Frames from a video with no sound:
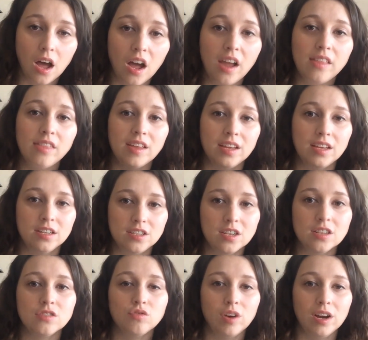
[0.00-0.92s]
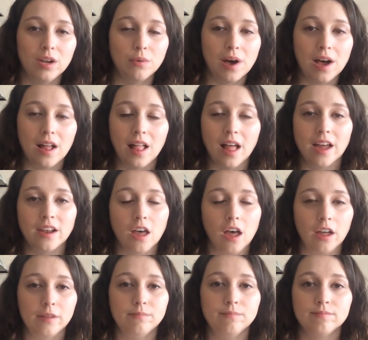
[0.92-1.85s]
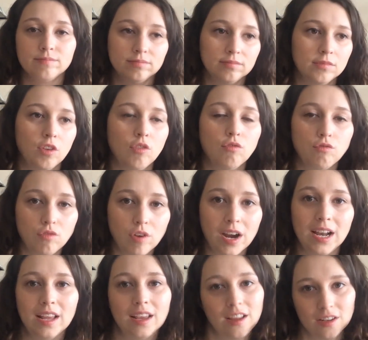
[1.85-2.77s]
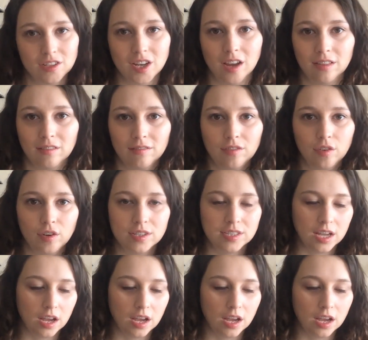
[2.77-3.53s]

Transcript: I think it does really well and I really condone them for it.